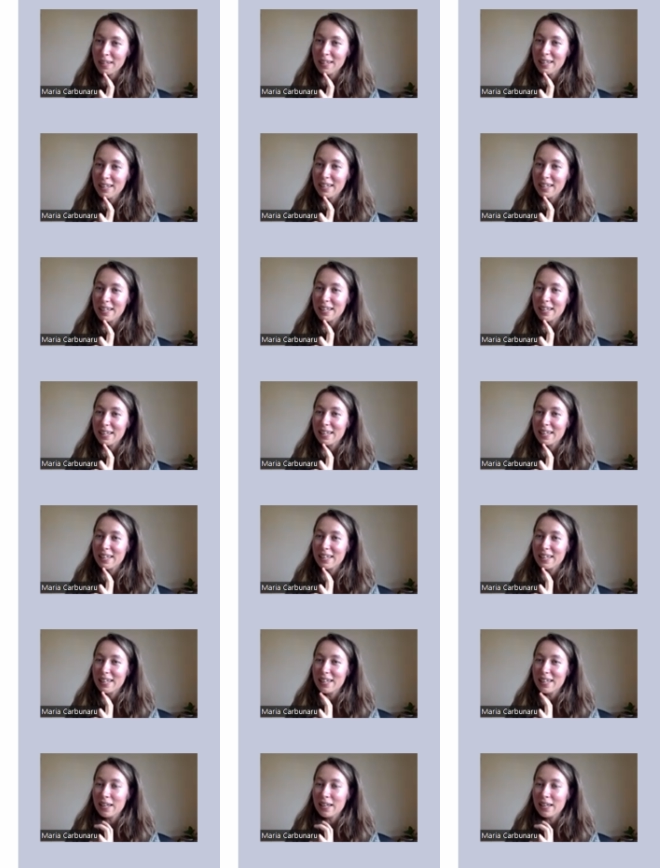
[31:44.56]
Mm-hmm
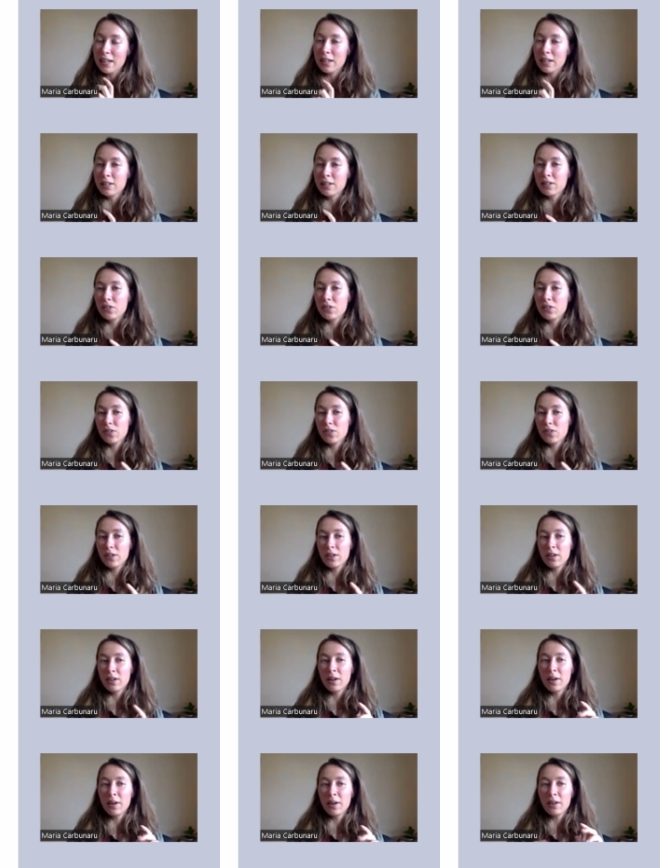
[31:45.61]
and it's
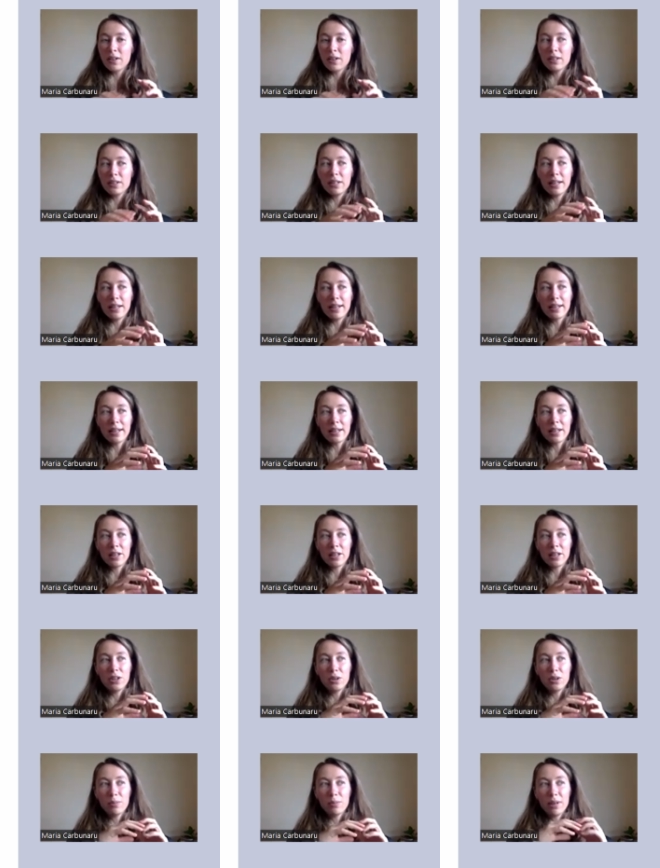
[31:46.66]
uh, like
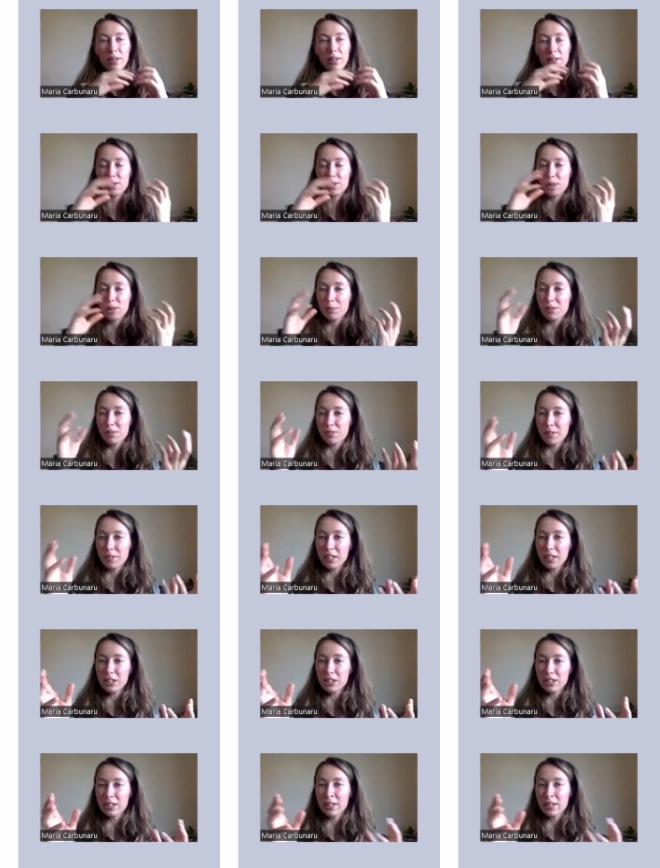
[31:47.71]
you make this
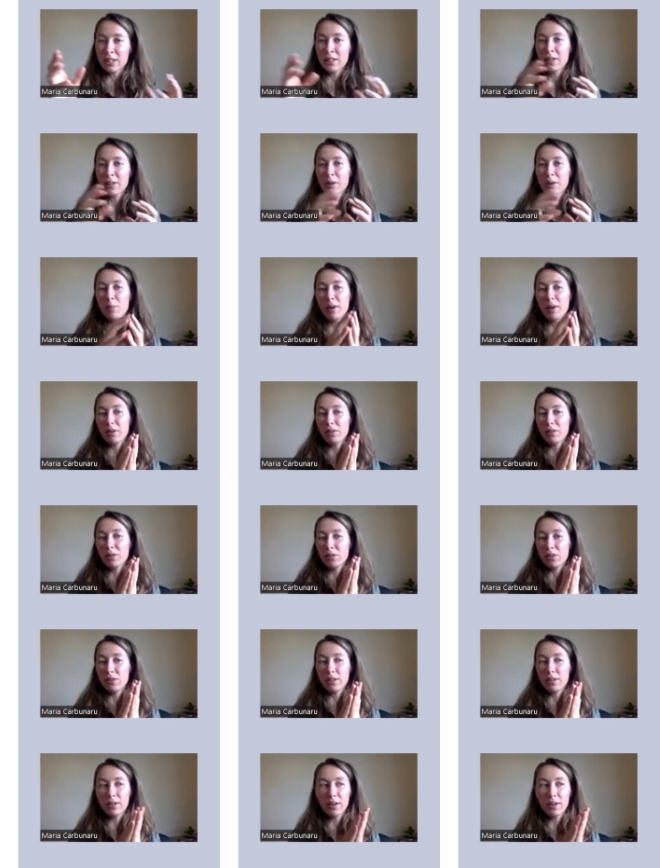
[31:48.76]
observation about
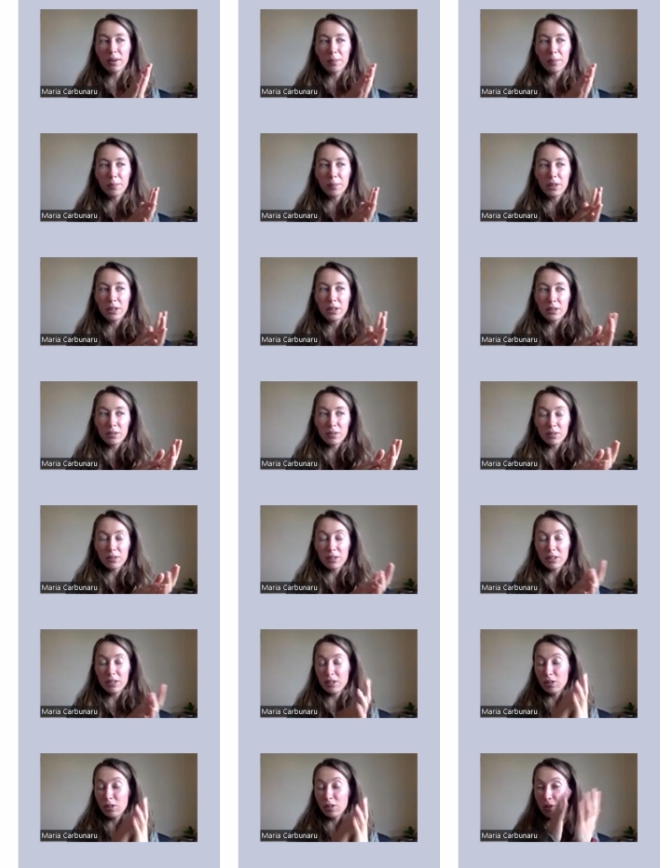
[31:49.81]
um, an,
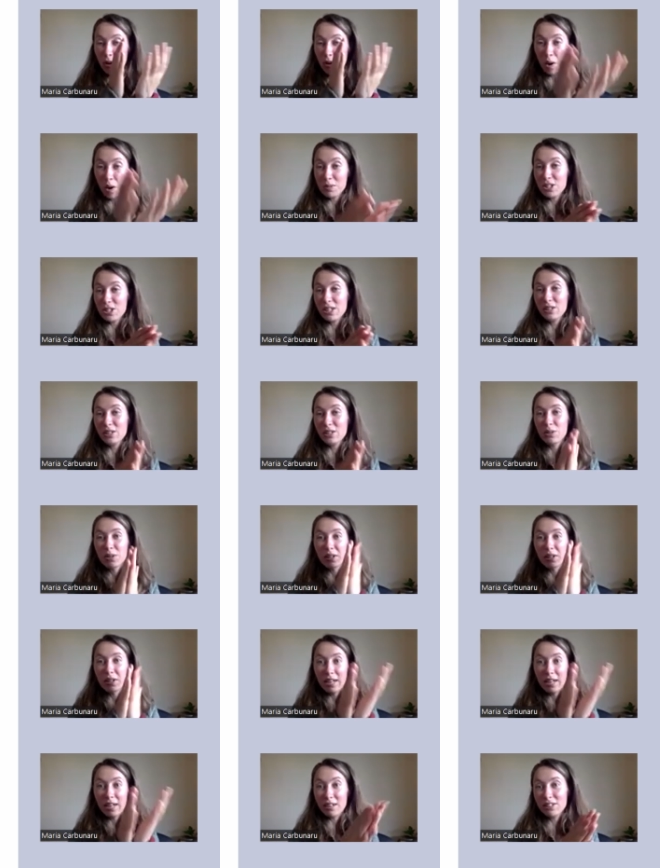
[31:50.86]
an object or a
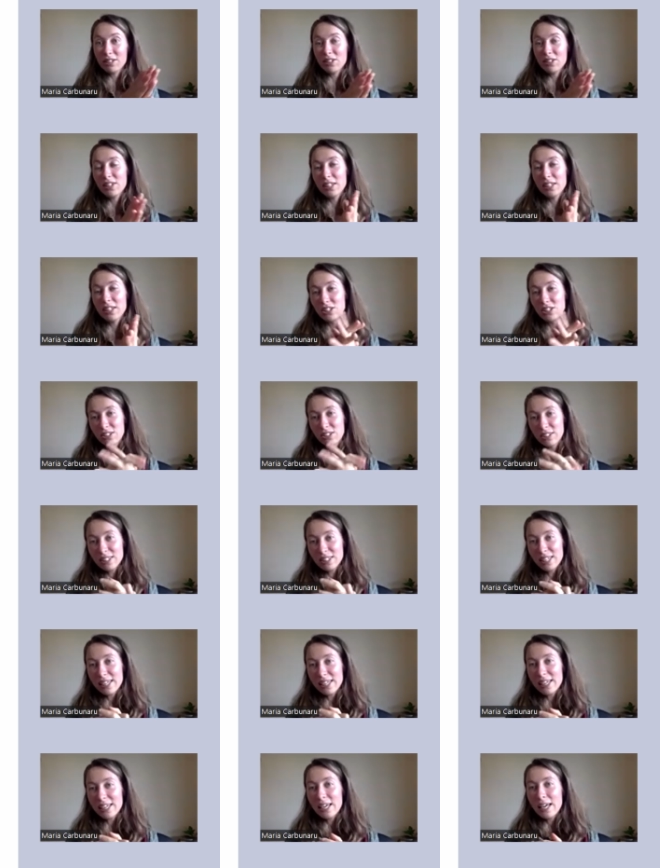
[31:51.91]
character that you
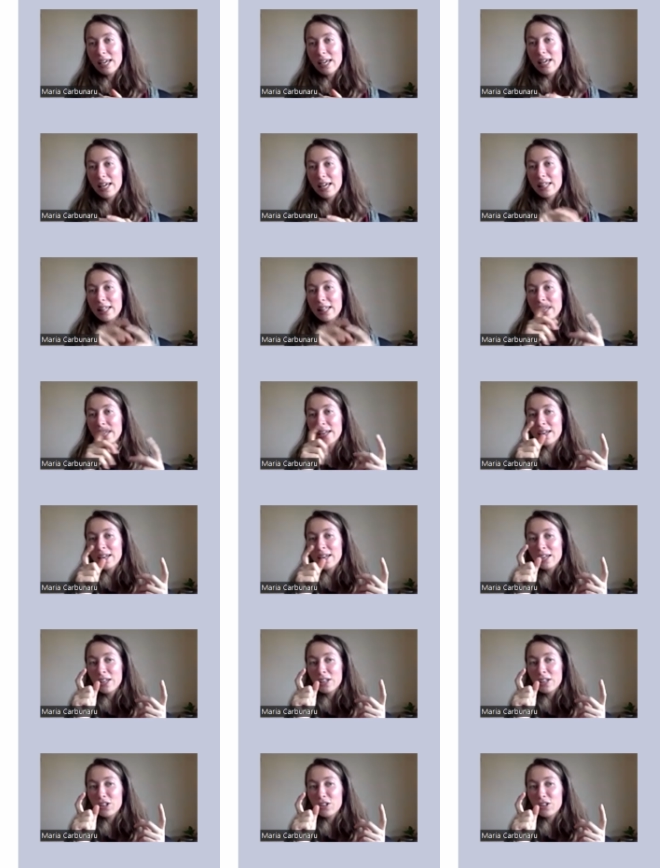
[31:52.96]
see and then
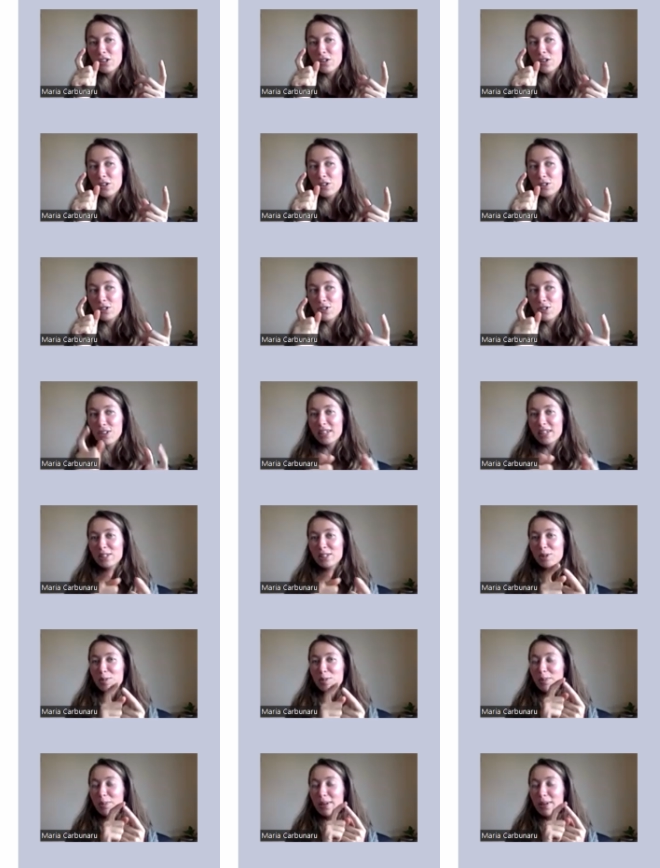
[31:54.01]
you try to
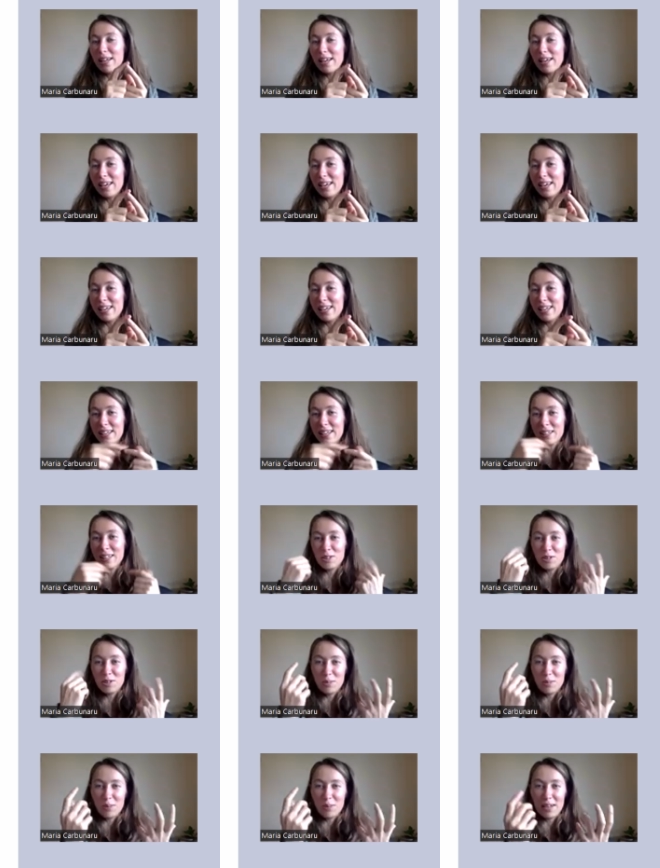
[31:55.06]
play in
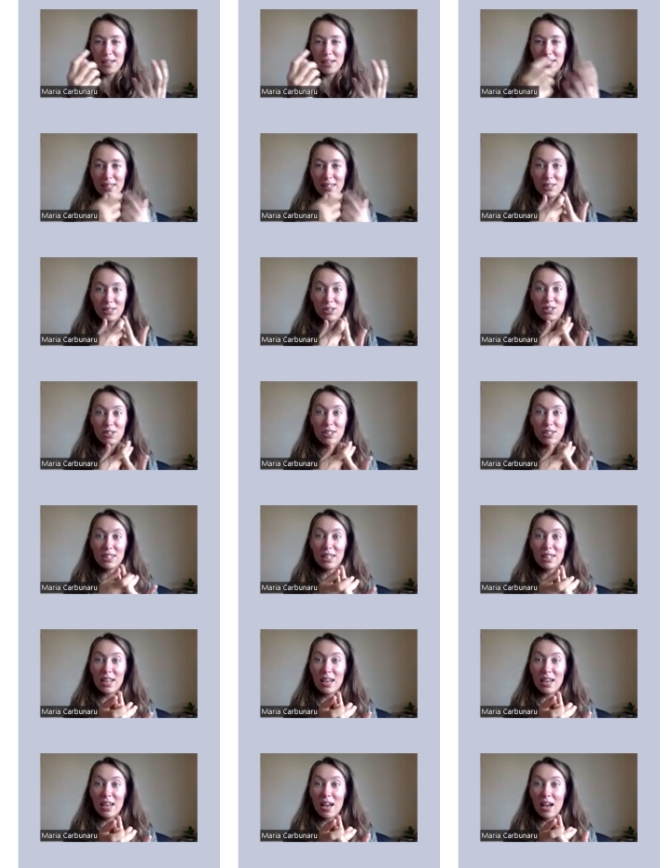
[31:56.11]
your mind and to
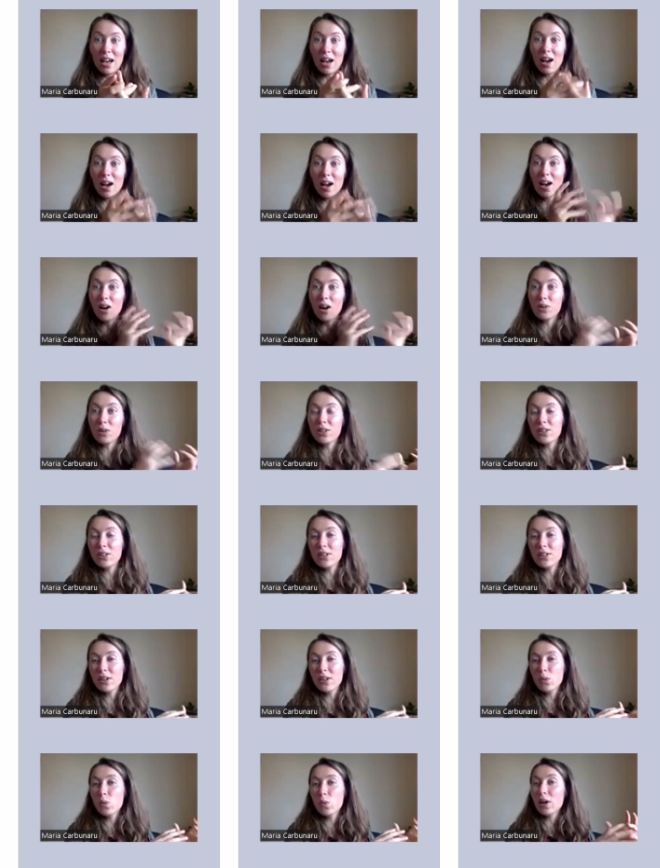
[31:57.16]
see how
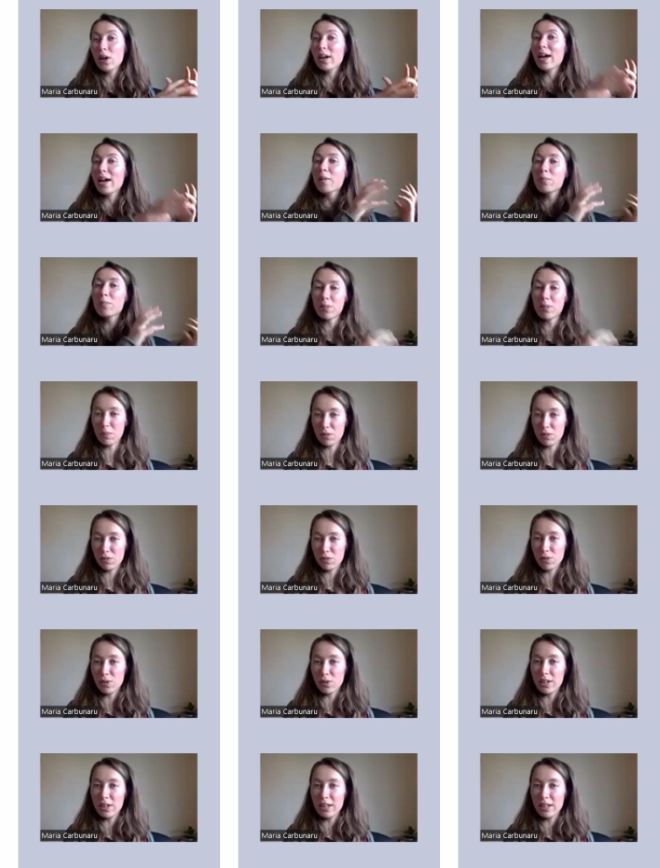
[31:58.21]
what happened
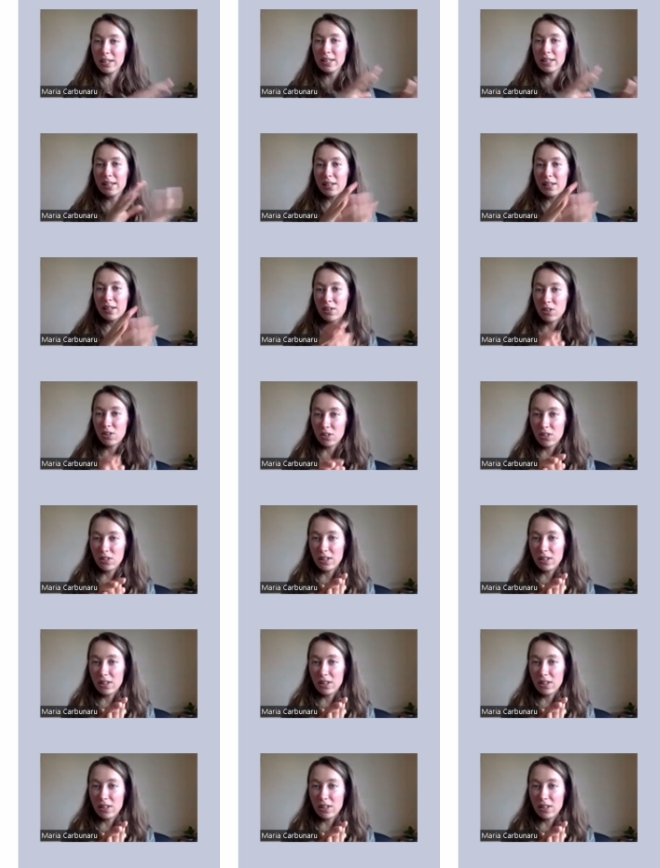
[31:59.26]
before that it got